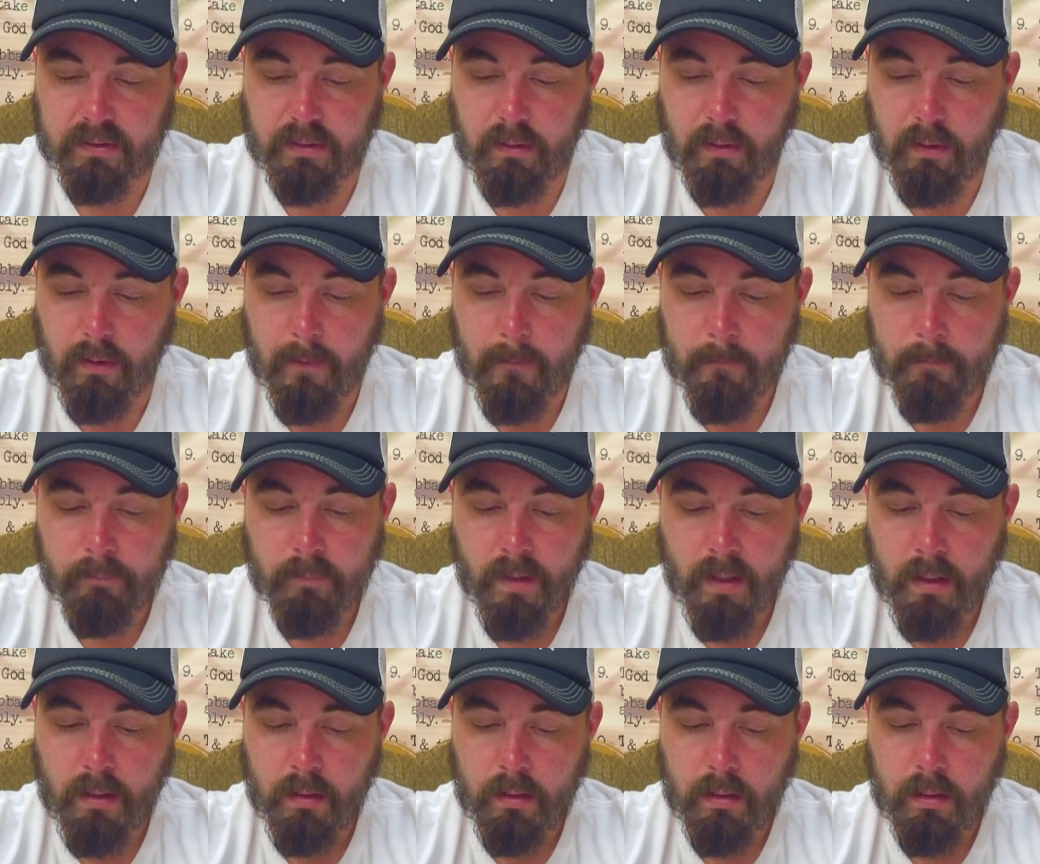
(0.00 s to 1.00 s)
are.
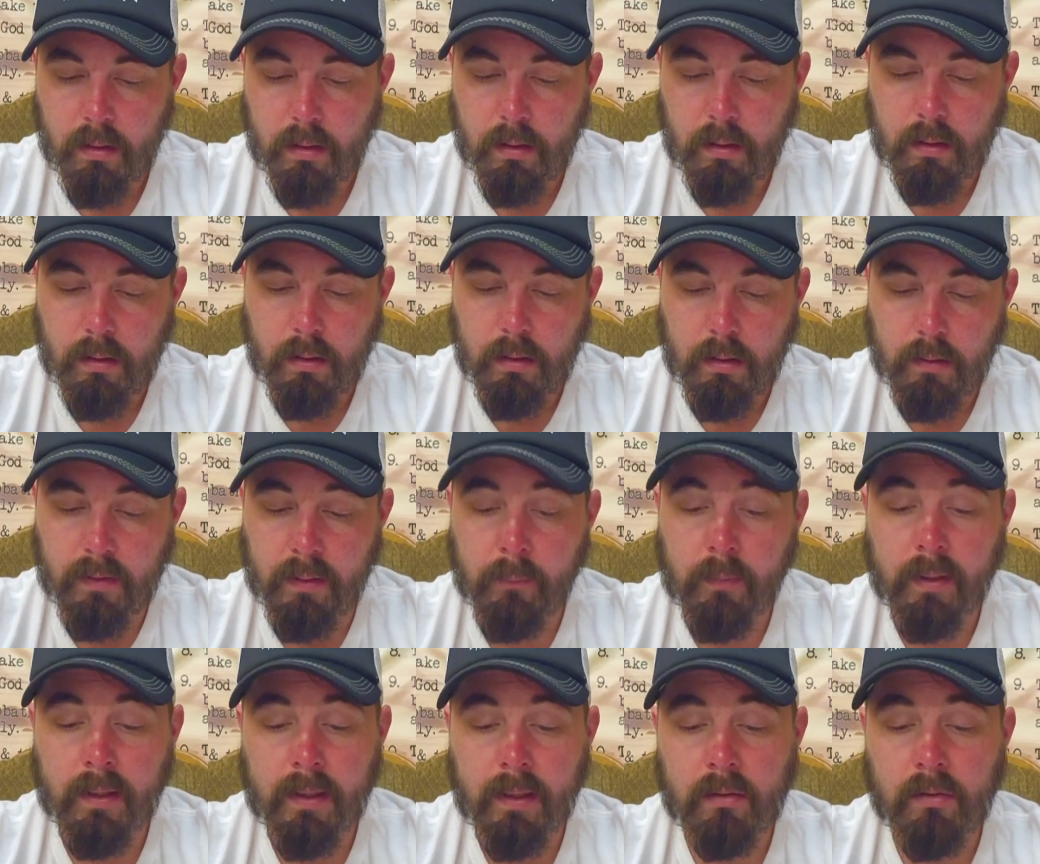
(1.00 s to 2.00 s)
Then
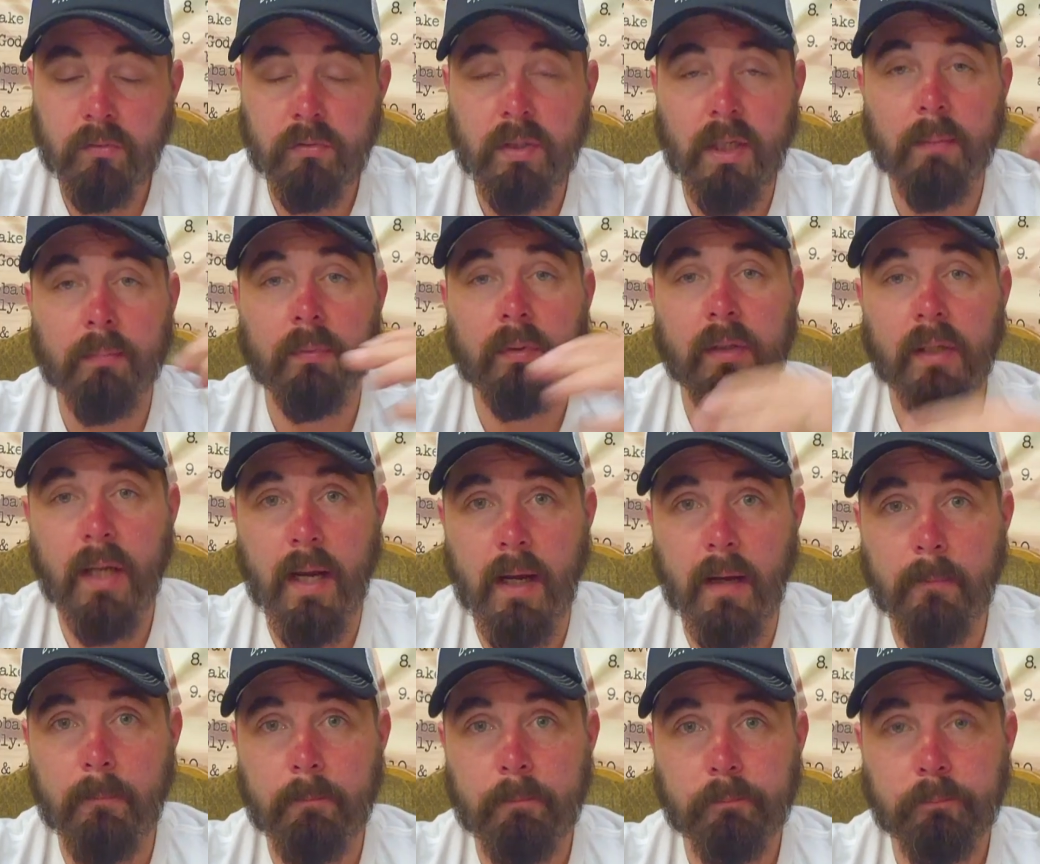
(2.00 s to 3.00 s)
we get to chapter 9.